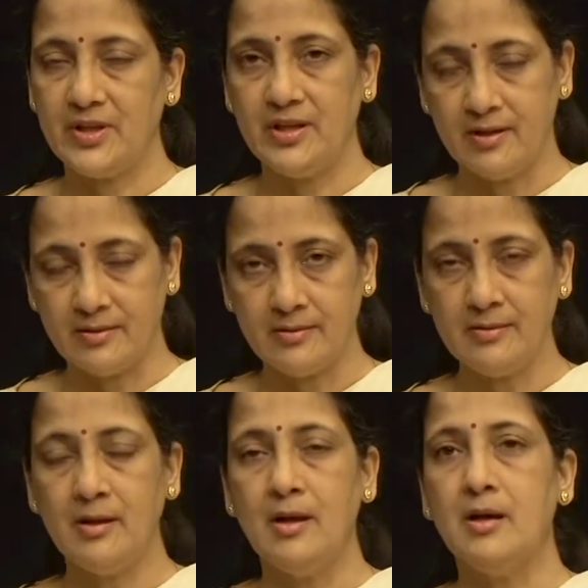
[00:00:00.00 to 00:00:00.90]
Here,
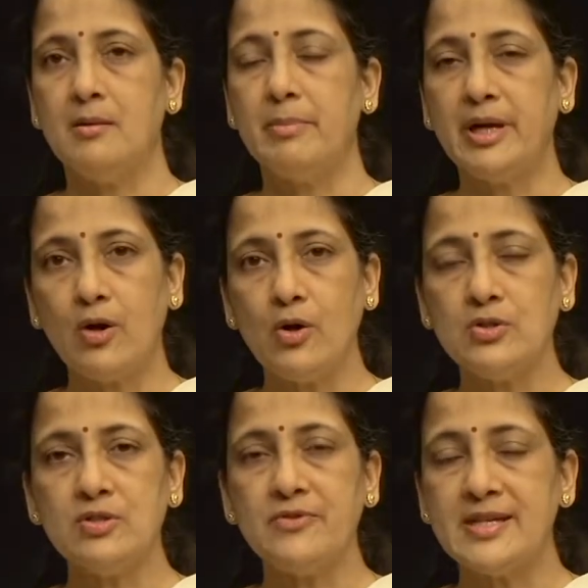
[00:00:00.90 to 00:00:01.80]
because of